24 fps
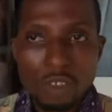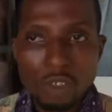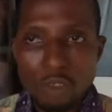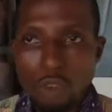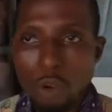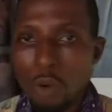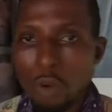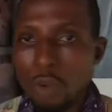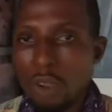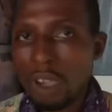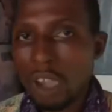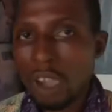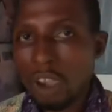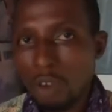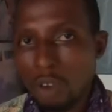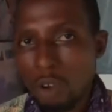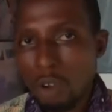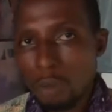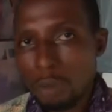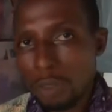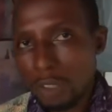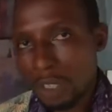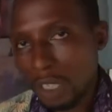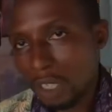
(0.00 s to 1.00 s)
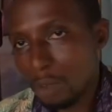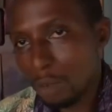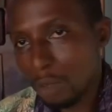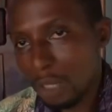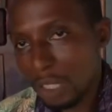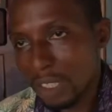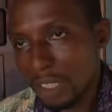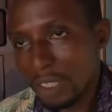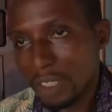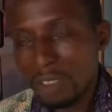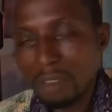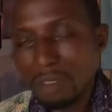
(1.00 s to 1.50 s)
So we can communicate
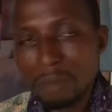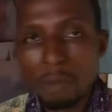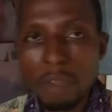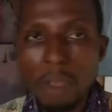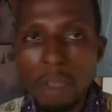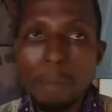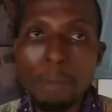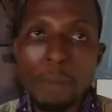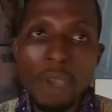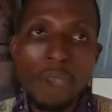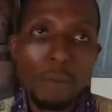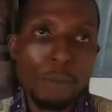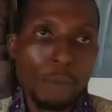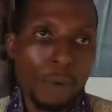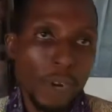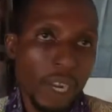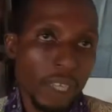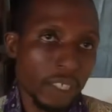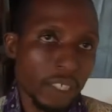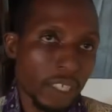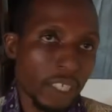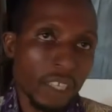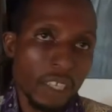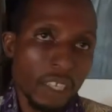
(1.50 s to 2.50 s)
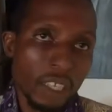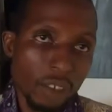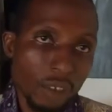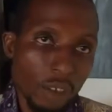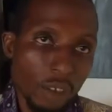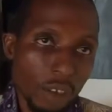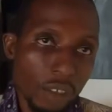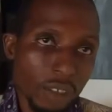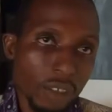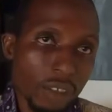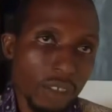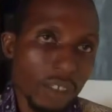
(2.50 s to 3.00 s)
with the main branch in
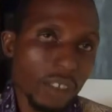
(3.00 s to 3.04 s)
Lagos.